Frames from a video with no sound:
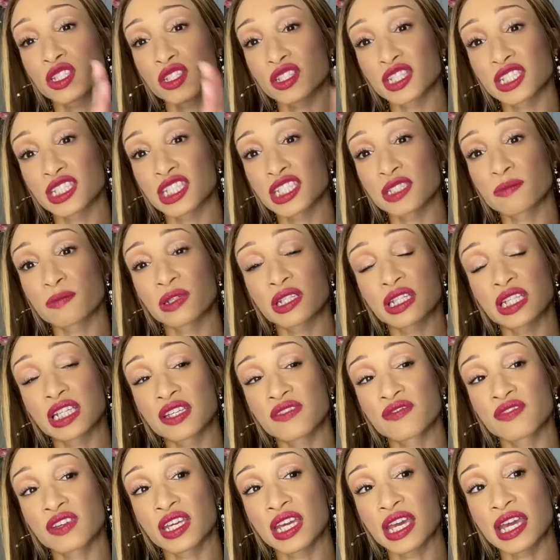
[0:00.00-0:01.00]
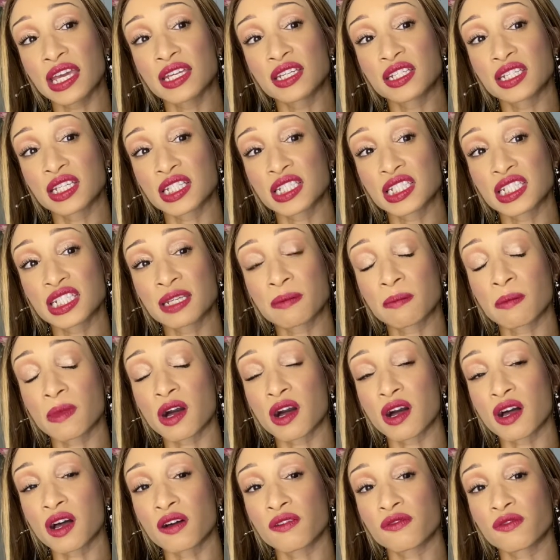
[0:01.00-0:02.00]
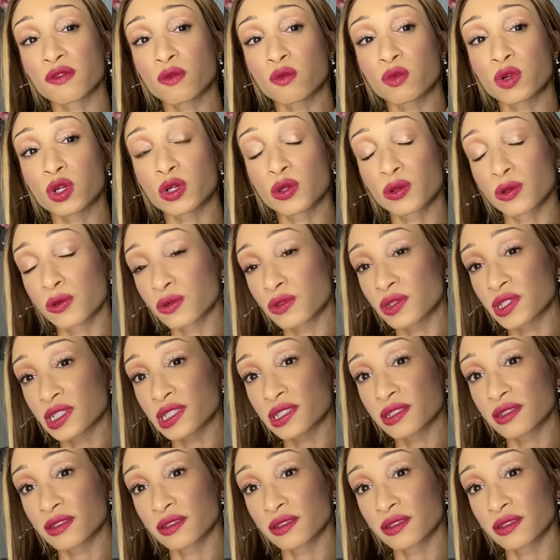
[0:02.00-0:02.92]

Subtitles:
this is Believing, a dusty mauve rose.